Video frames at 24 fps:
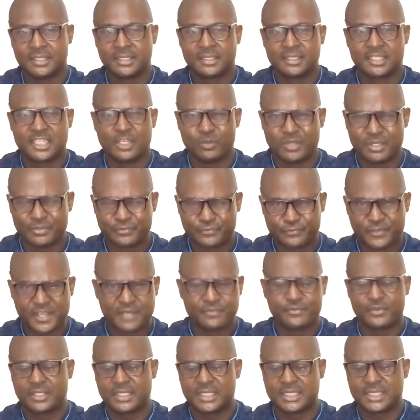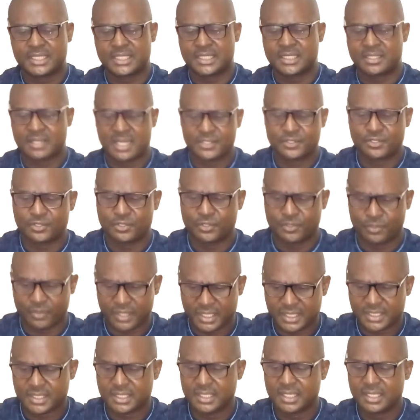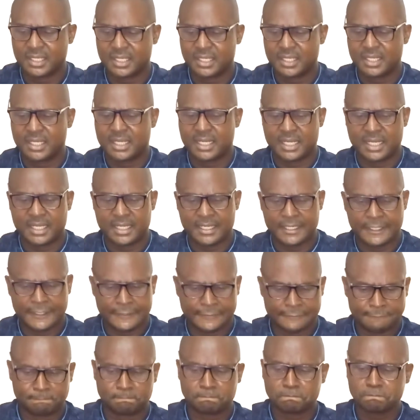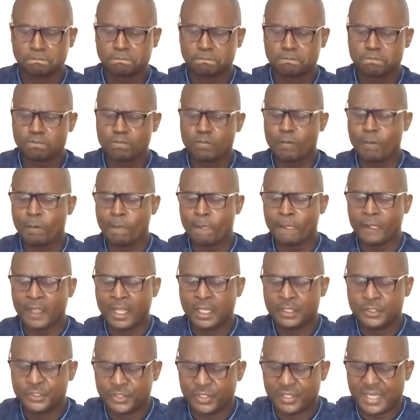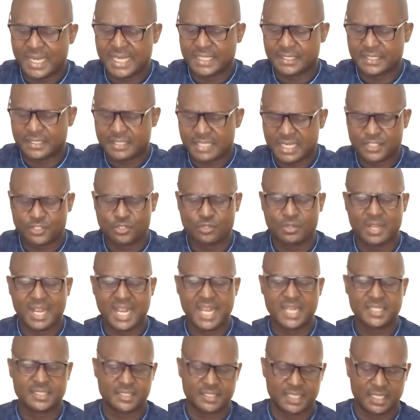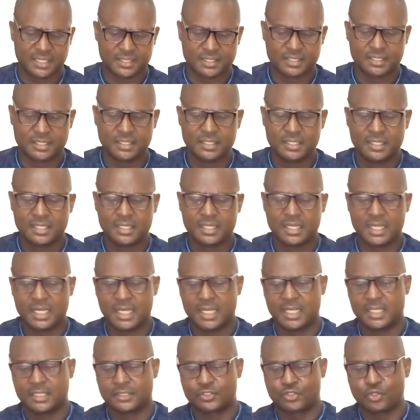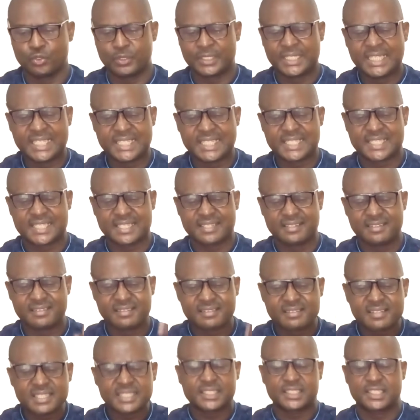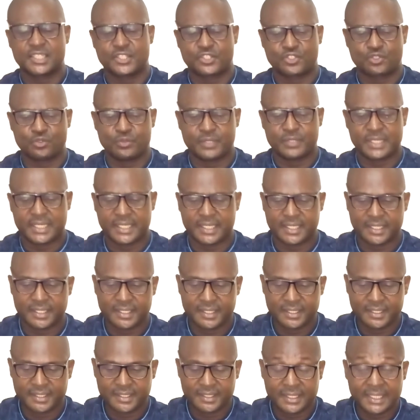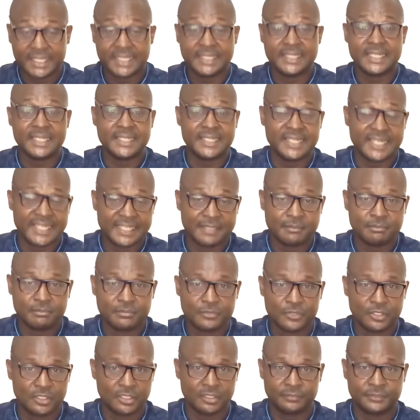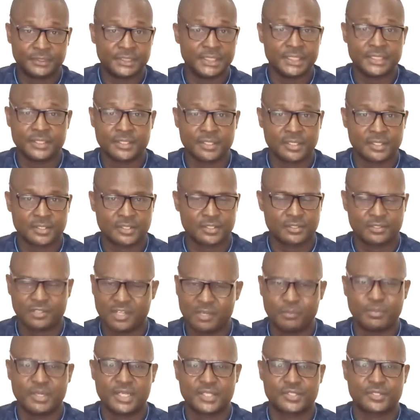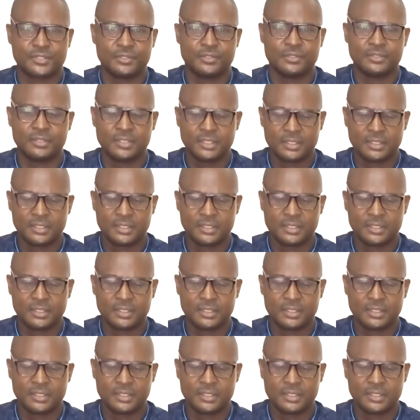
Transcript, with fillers: He will favor it, grant you grace, uh, you know, and grant you access uh, to his riches today in the name of Jesus. God bless you.